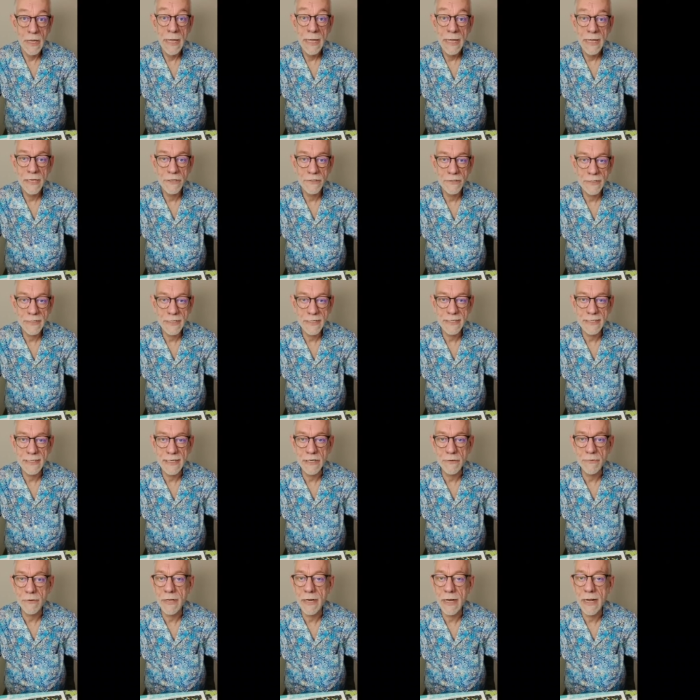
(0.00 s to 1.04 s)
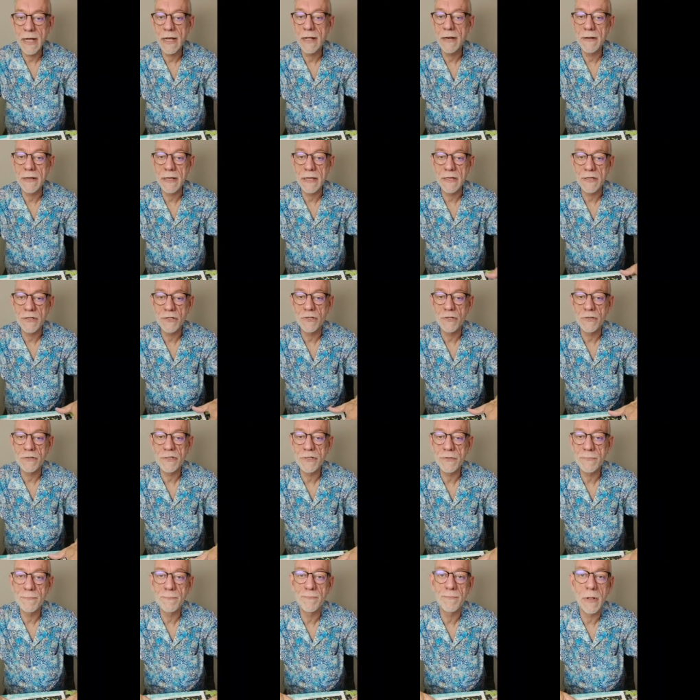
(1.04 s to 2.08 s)
Here's the secret how to get your
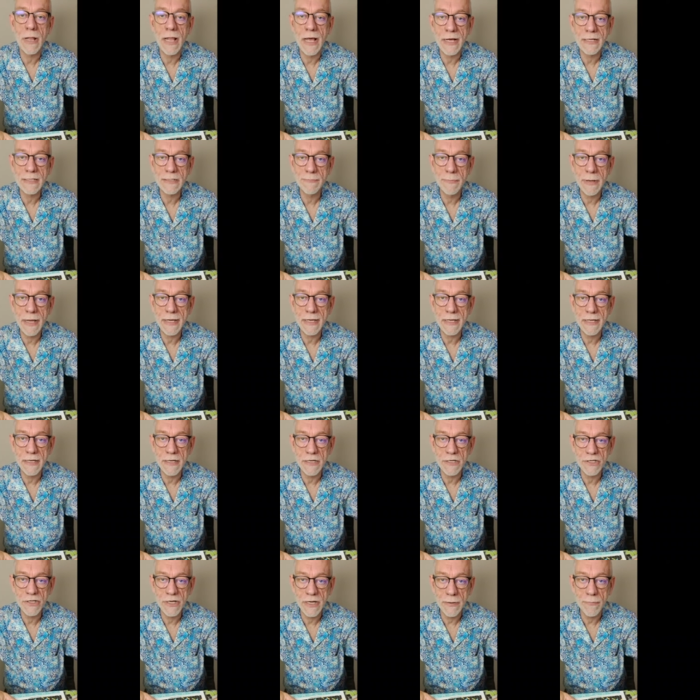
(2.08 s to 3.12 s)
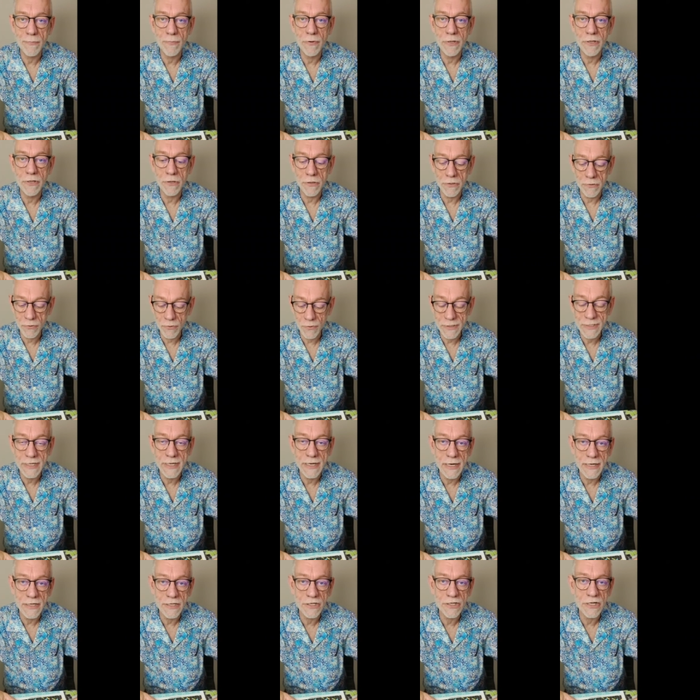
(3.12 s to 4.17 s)
blocks back into shape when you're
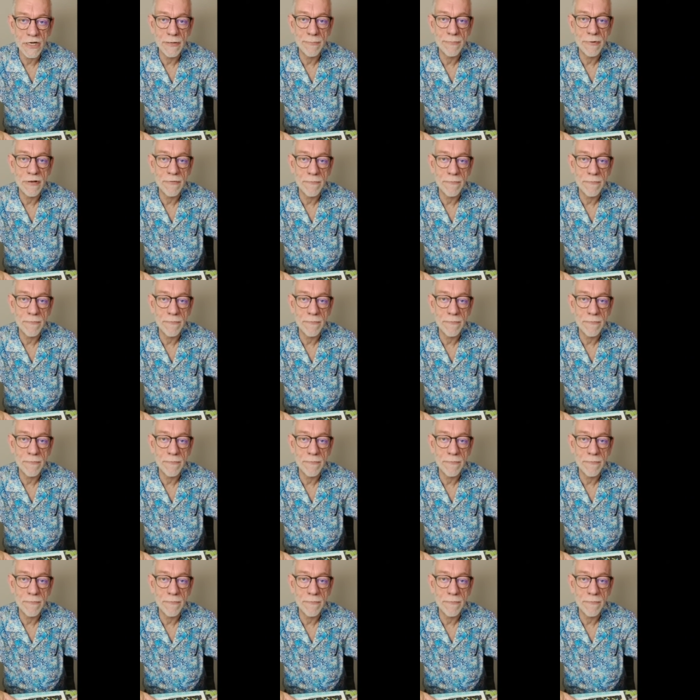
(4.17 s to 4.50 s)
twisted out of shape